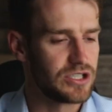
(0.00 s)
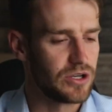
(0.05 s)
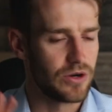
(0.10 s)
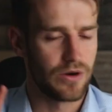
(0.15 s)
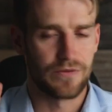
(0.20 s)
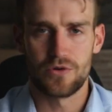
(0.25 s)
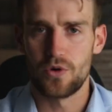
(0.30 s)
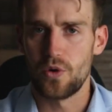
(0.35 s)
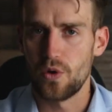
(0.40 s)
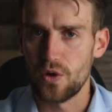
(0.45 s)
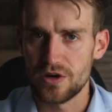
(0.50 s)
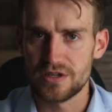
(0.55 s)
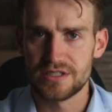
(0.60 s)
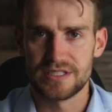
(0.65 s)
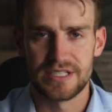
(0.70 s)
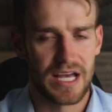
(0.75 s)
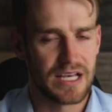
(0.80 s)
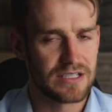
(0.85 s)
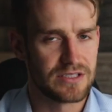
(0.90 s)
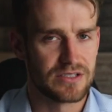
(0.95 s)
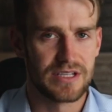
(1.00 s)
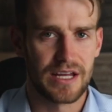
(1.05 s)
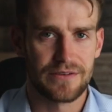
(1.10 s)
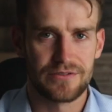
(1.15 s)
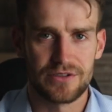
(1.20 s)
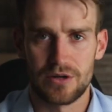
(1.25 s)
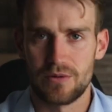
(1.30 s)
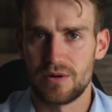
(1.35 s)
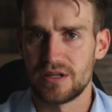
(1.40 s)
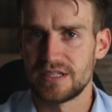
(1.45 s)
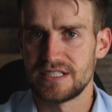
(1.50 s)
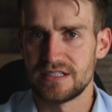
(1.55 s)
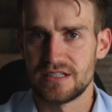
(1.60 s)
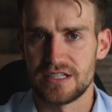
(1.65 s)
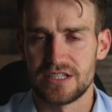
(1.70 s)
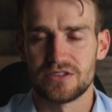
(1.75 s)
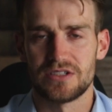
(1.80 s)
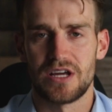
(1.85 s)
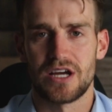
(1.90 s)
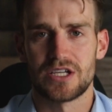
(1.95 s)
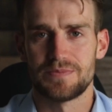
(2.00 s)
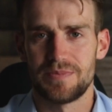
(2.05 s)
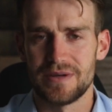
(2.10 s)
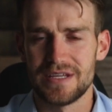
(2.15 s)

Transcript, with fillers: You go, of course, yes, you're definitely gonna want to see the legal docs.